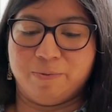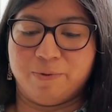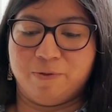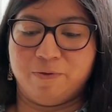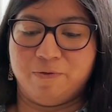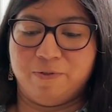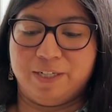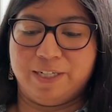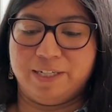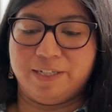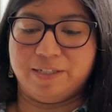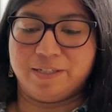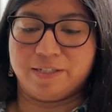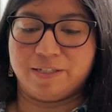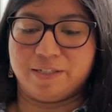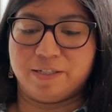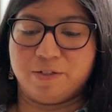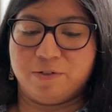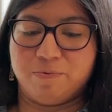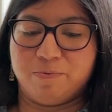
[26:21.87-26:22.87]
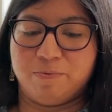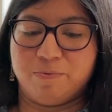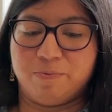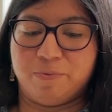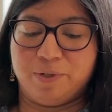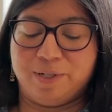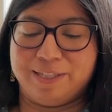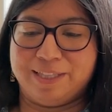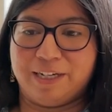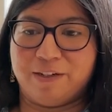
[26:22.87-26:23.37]
but really just
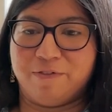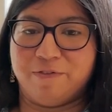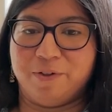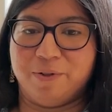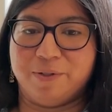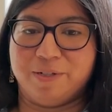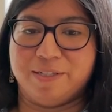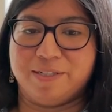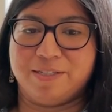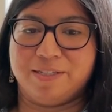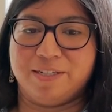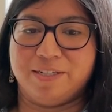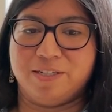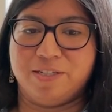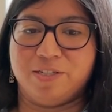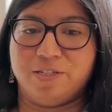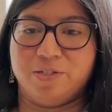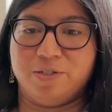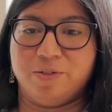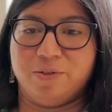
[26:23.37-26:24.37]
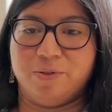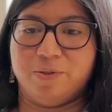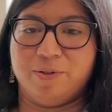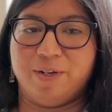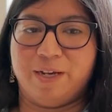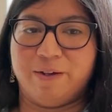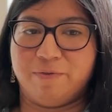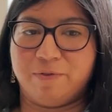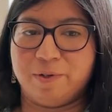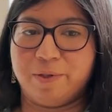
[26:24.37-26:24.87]
bring that focus into
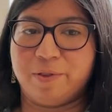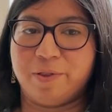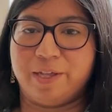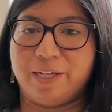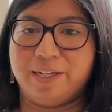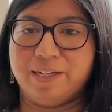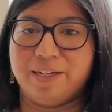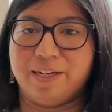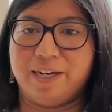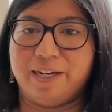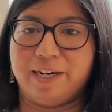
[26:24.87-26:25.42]
everything.